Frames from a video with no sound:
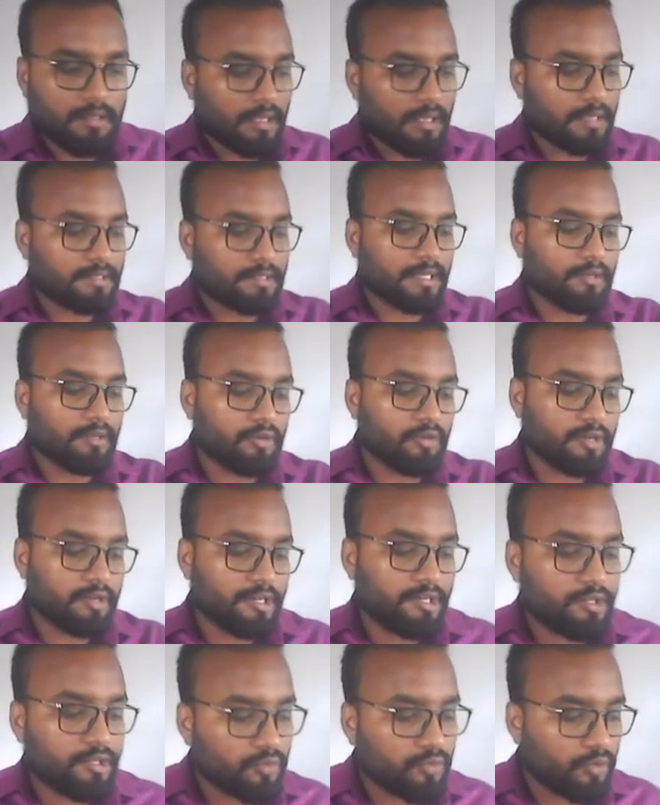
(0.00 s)
As I
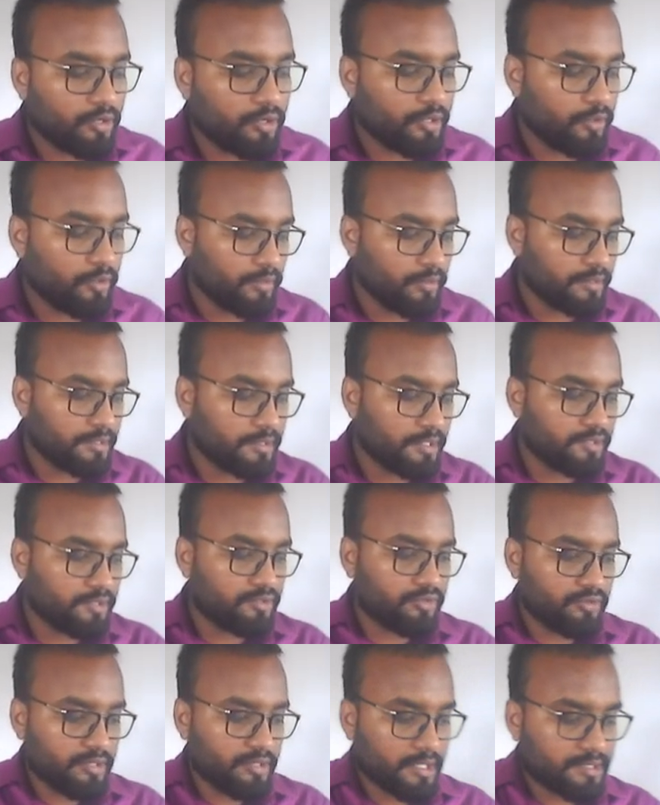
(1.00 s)
already told you in the
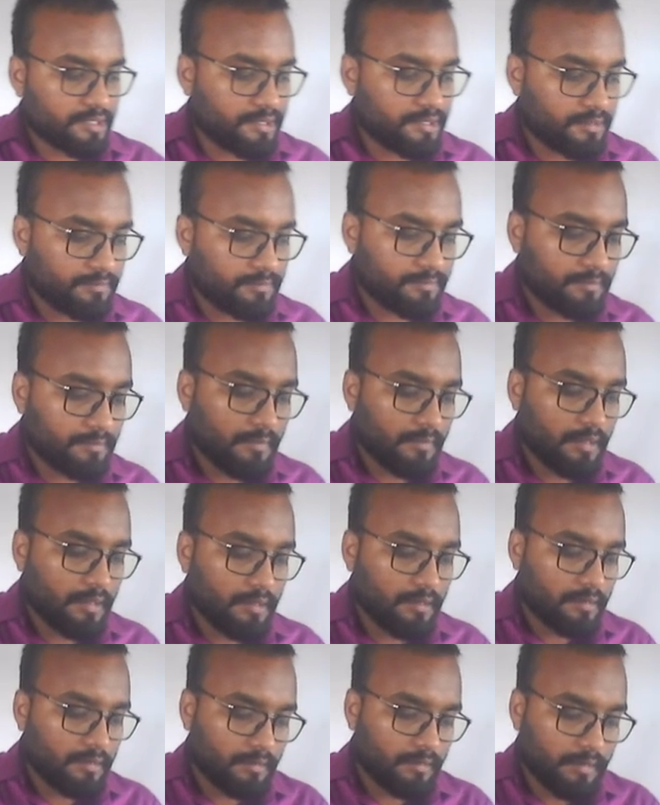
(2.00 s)
introduction,
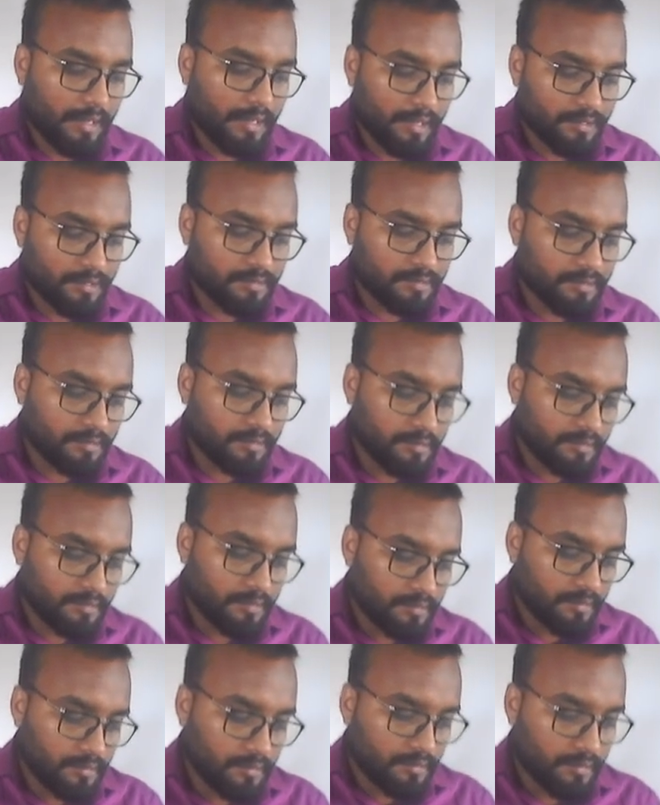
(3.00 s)
that
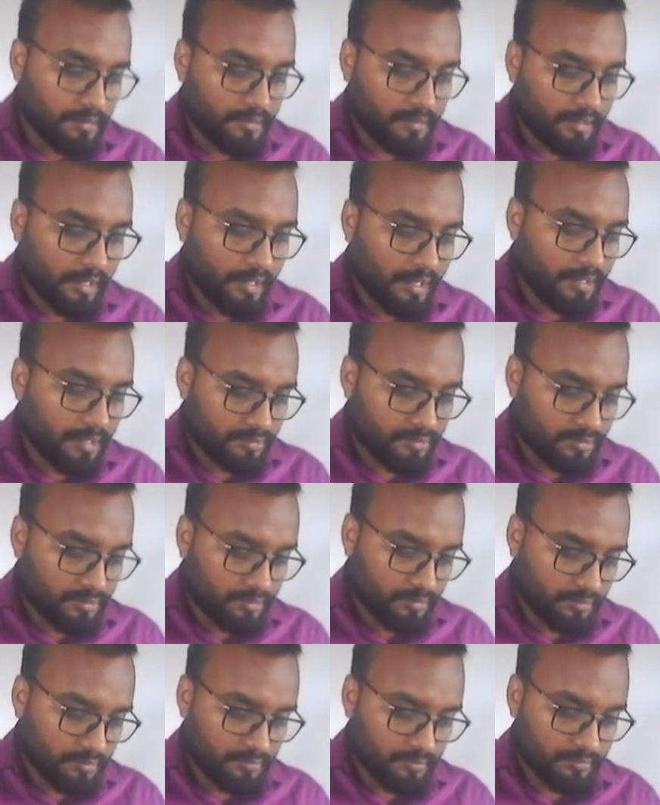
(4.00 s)

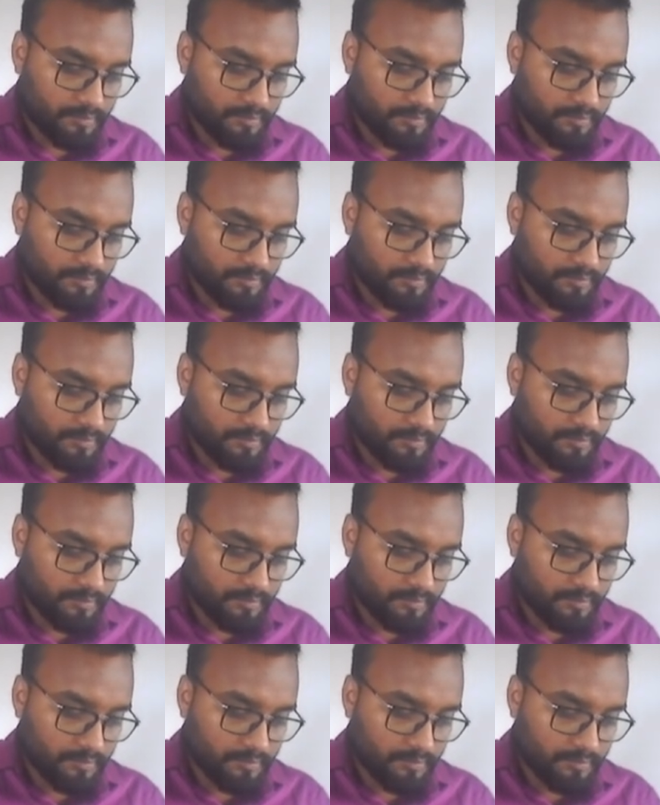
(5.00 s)
tense,